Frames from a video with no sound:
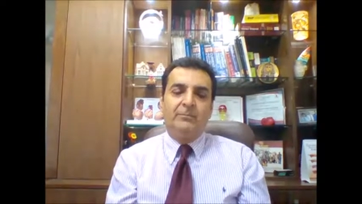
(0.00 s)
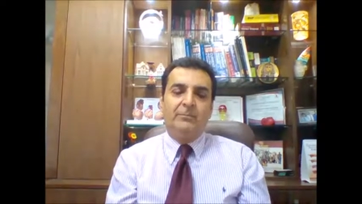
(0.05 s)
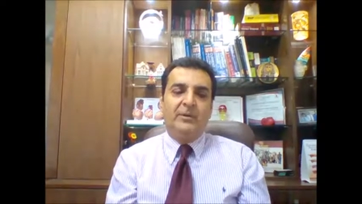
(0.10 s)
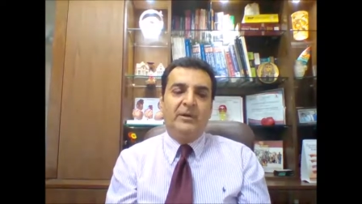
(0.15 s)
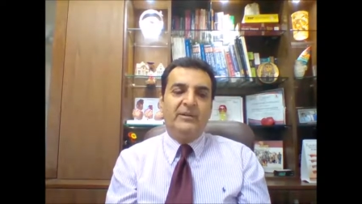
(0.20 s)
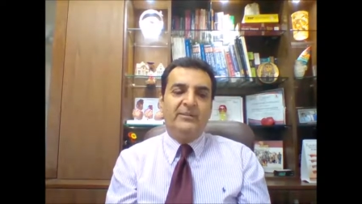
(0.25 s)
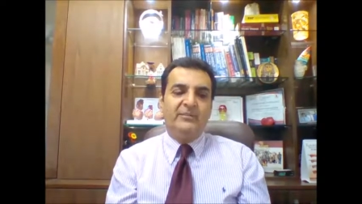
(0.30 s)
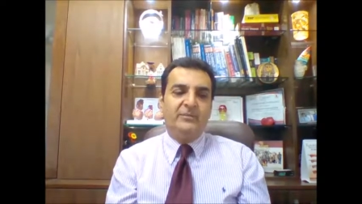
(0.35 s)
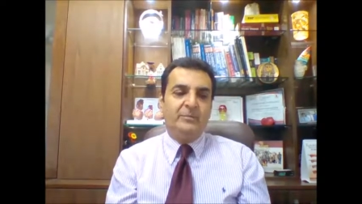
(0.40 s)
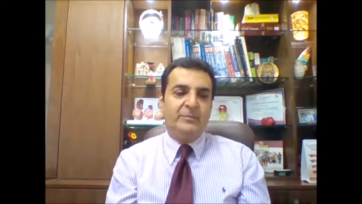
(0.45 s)

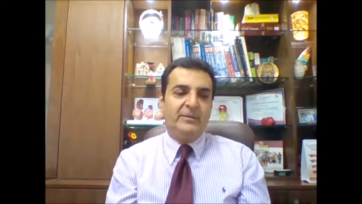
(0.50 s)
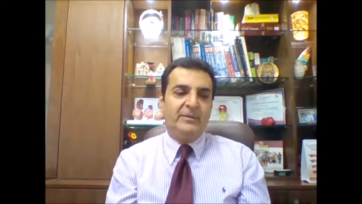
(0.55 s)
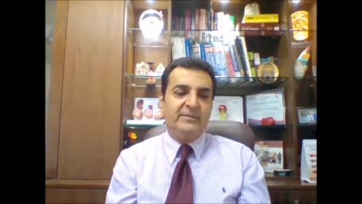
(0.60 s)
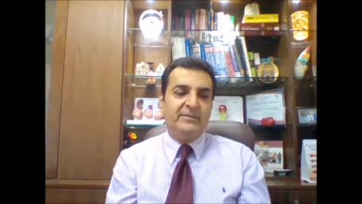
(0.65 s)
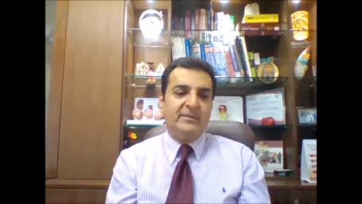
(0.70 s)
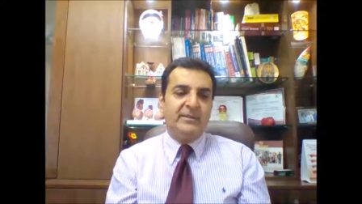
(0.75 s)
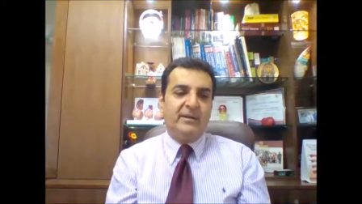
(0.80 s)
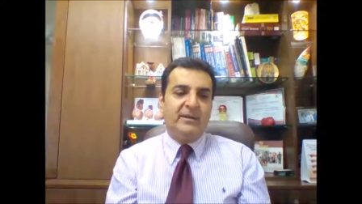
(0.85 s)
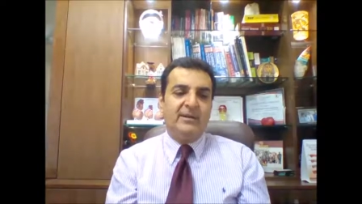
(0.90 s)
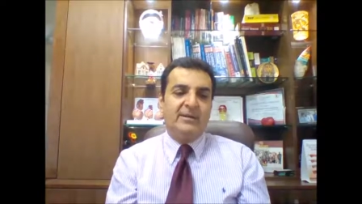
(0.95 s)

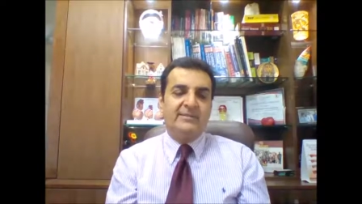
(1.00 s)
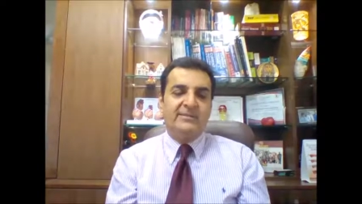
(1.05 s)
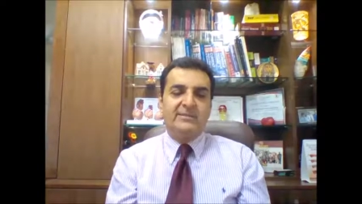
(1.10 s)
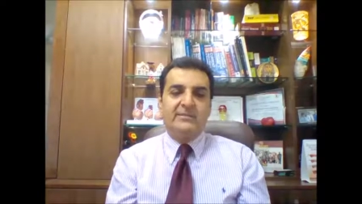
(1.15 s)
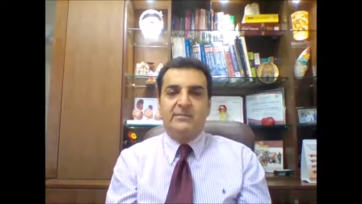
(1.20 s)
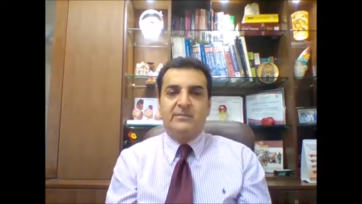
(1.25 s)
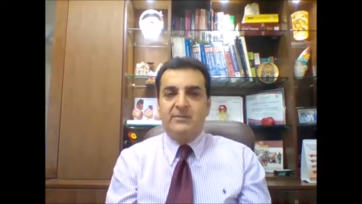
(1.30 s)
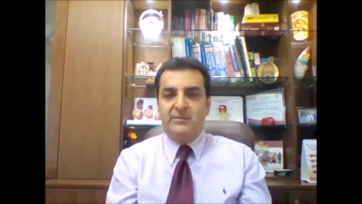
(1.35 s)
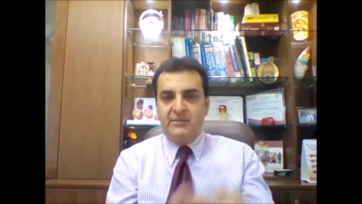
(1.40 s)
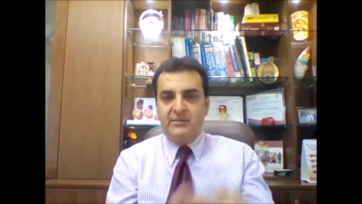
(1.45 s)
participants
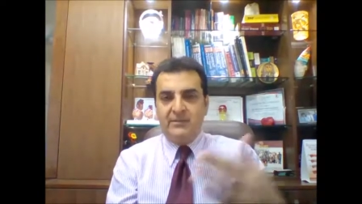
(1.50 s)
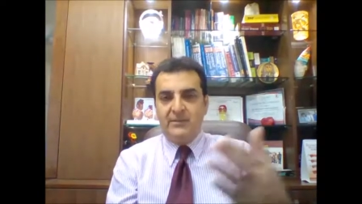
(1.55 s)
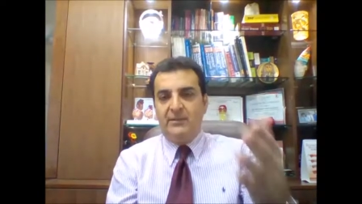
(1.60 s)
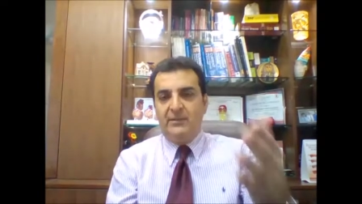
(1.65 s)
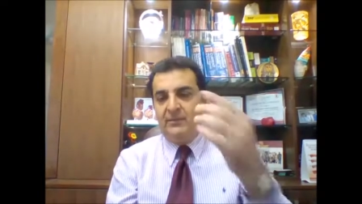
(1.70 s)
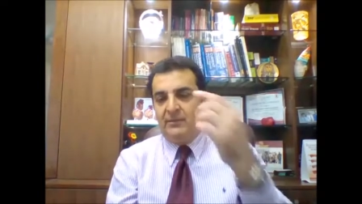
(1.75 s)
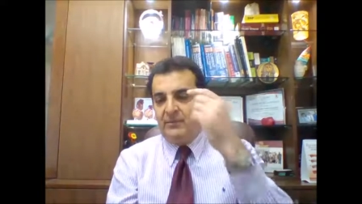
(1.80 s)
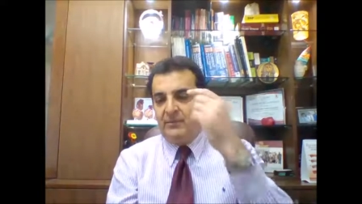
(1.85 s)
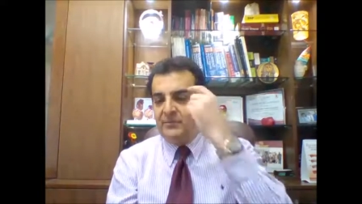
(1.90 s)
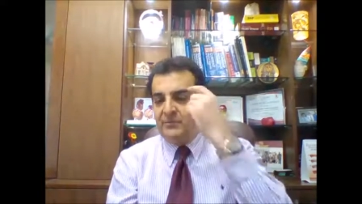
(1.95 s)
asked
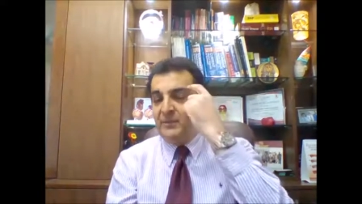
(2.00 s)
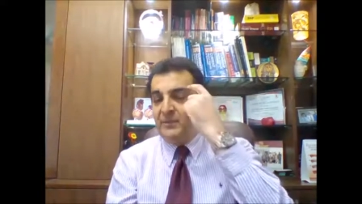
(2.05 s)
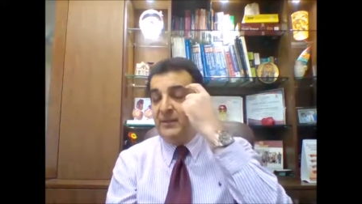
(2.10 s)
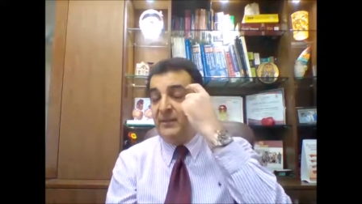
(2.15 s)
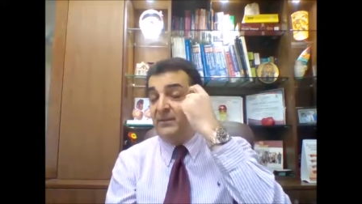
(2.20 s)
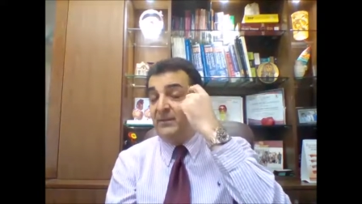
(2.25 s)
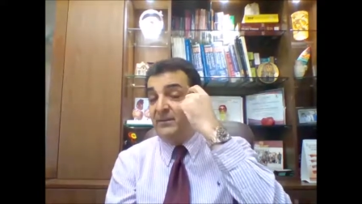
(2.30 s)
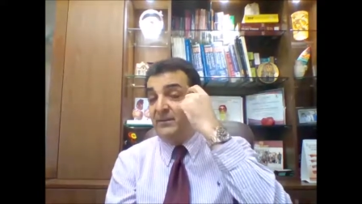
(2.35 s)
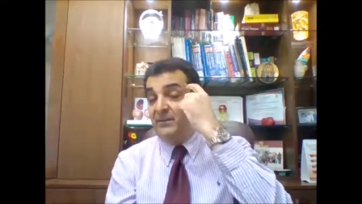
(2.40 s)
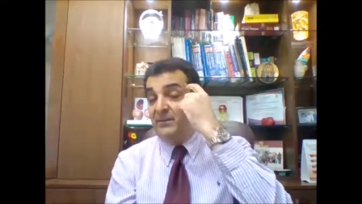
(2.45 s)
the
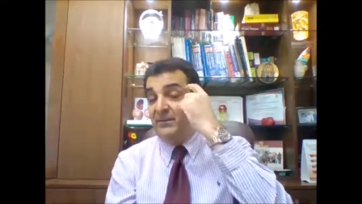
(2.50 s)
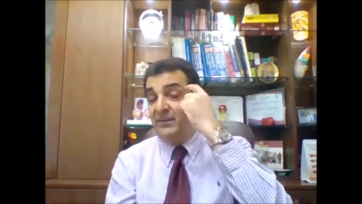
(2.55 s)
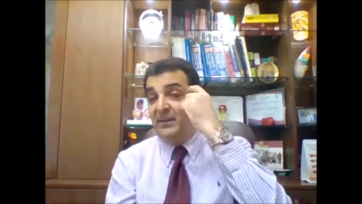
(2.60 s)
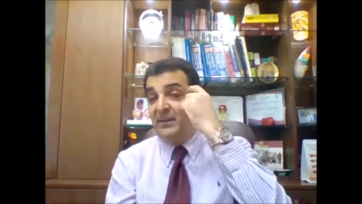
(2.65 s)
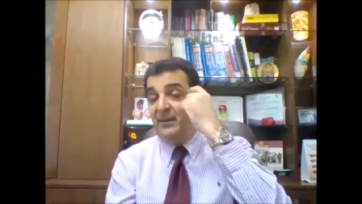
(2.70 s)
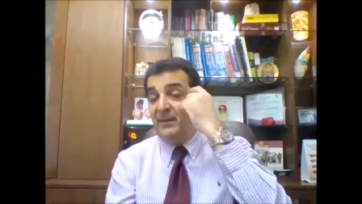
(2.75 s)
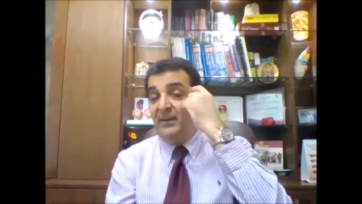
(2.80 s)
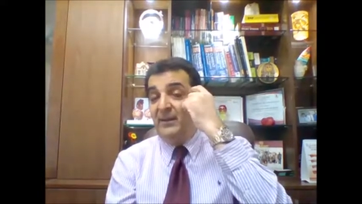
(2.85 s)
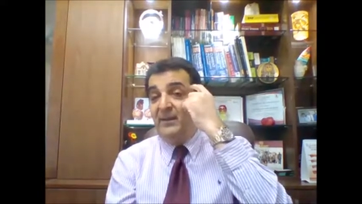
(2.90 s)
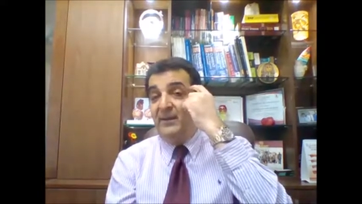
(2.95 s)
speaker
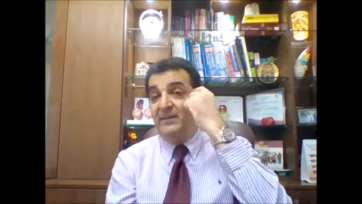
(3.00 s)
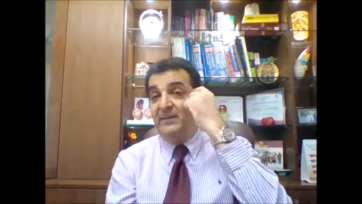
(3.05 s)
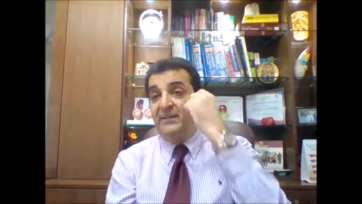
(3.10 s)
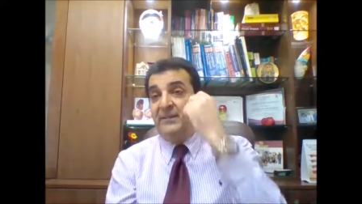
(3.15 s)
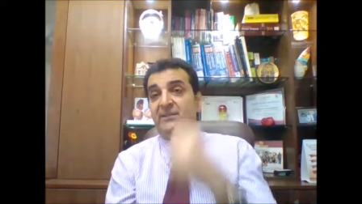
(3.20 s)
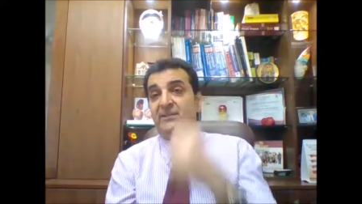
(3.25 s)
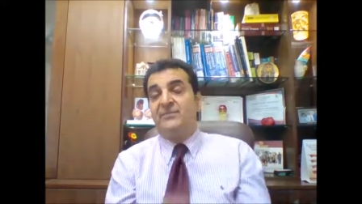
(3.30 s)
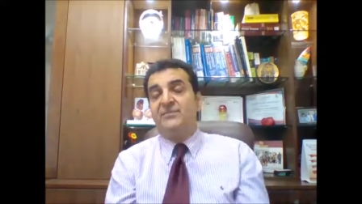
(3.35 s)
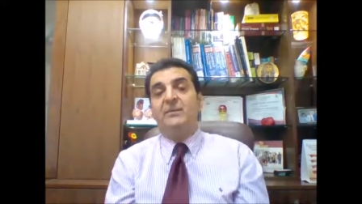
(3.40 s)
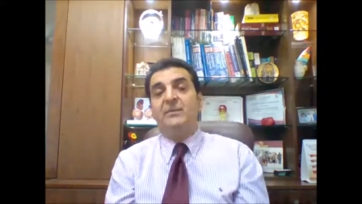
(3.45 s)

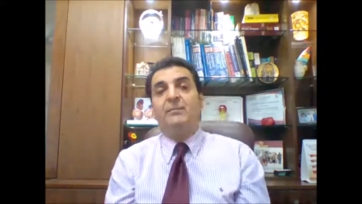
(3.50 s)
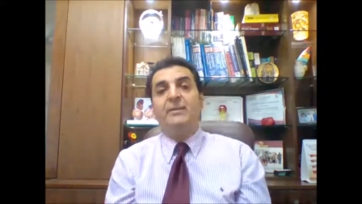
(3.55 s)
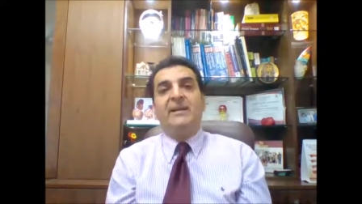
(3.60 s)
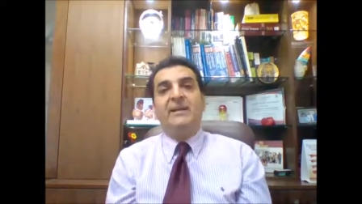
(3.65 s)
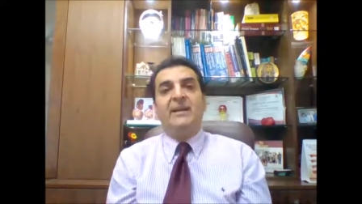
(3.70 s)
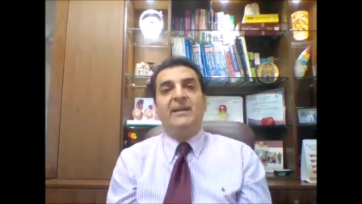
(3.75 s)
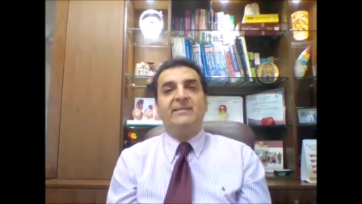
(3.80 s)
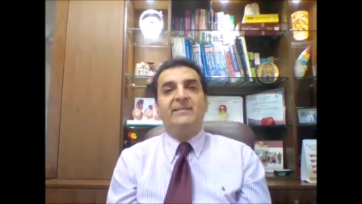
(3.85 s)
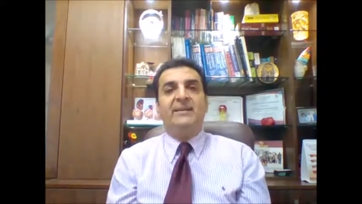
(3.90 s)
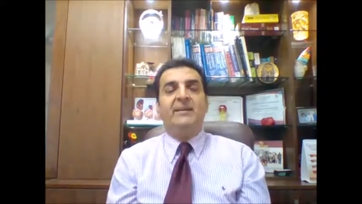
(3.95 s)
that if
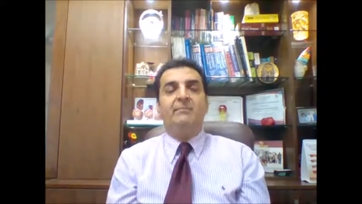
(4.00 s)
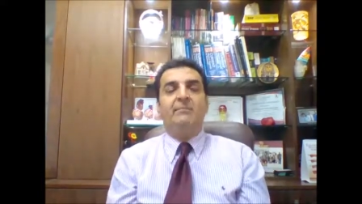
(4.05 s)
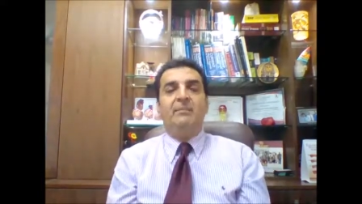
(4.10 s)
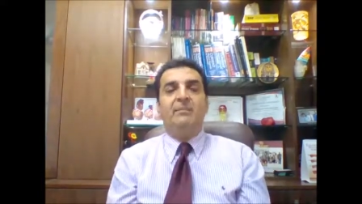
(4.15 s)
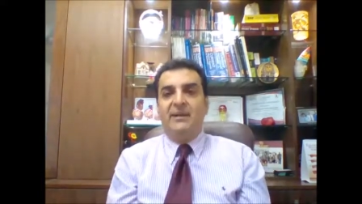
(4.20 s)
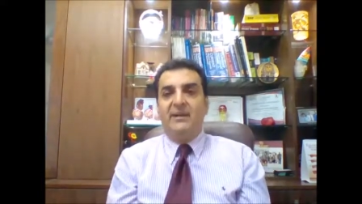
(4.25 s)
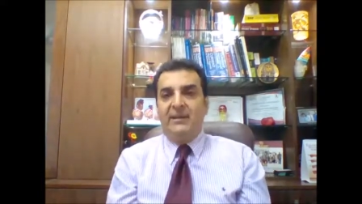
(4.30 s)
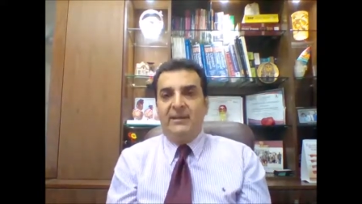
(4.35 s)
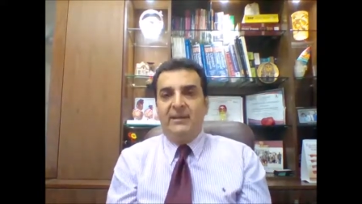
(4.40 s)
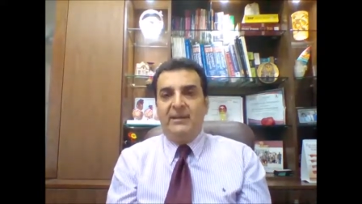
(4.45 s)
somebody has an
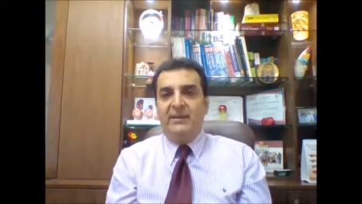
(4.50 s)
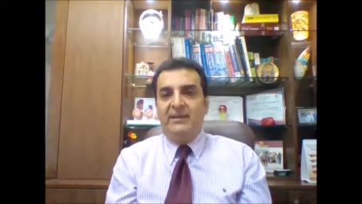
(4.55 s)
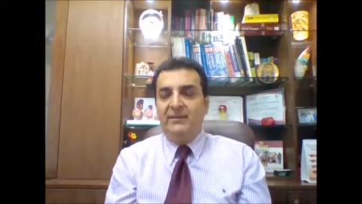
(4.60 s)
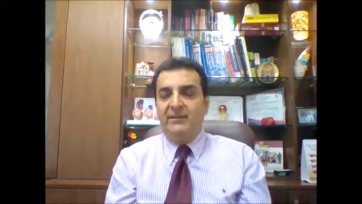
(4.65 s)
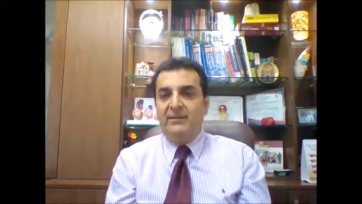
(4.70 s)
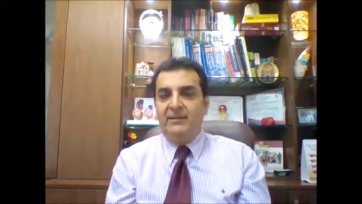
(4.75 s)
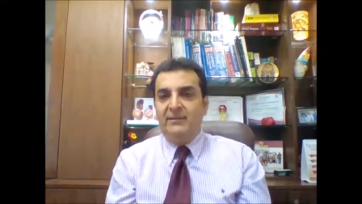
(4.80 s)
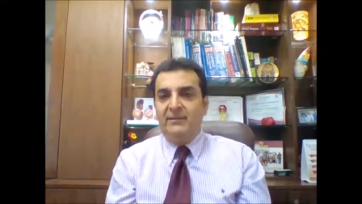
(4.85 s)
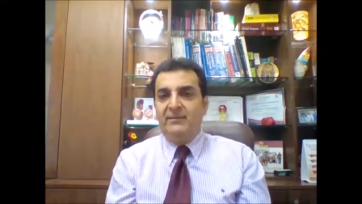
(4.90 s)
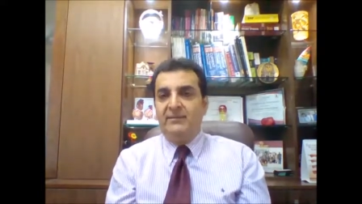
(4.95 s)
MI,
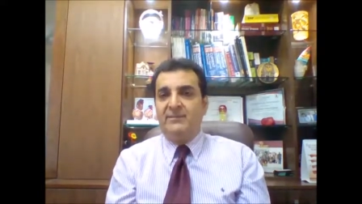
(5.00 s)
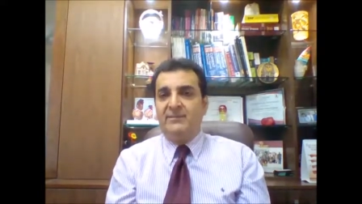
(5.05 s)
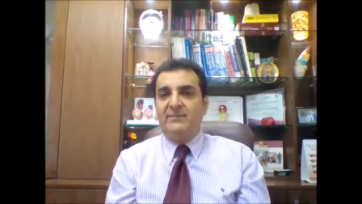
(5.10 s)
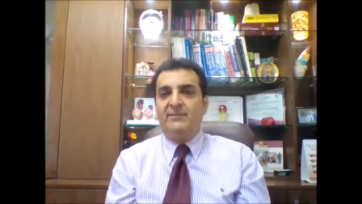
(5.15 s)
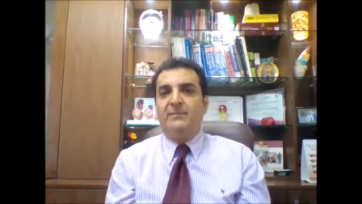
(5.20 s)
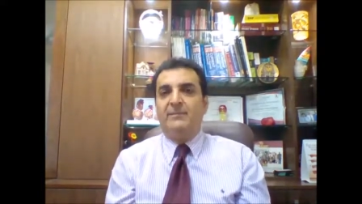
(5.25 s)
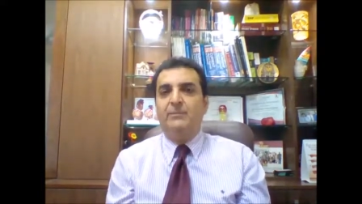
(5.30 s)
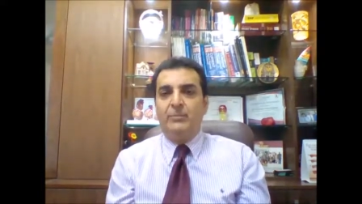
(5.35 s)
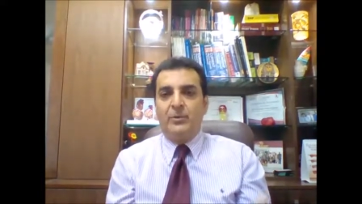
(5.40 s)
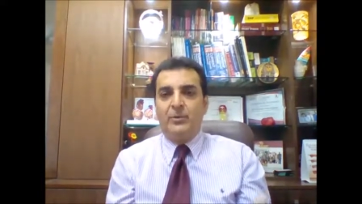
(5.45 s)
this
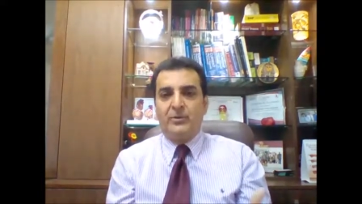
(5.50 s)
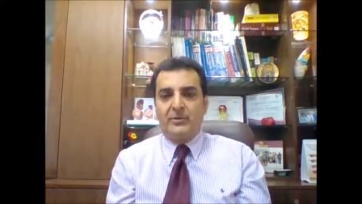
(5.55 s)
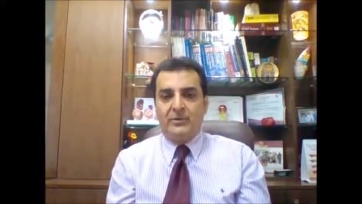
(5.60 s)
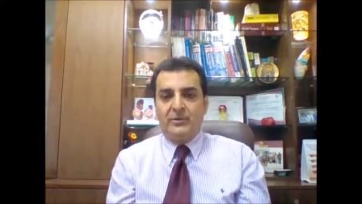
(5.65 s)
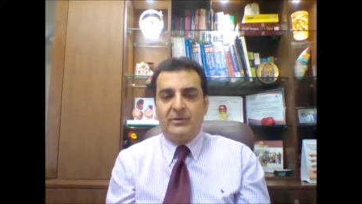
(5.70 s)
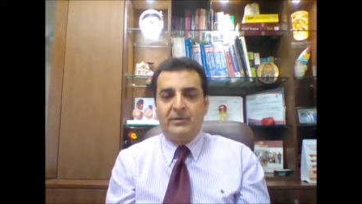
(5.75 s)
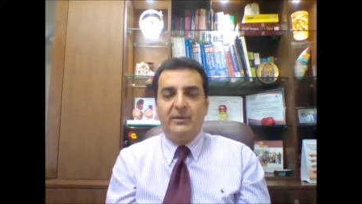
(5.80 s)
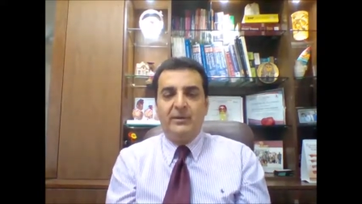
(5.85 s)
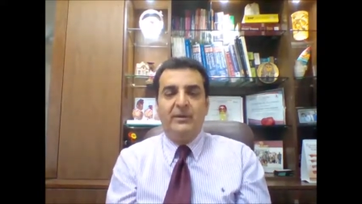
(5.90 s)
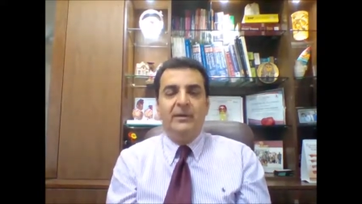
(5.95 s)
is important.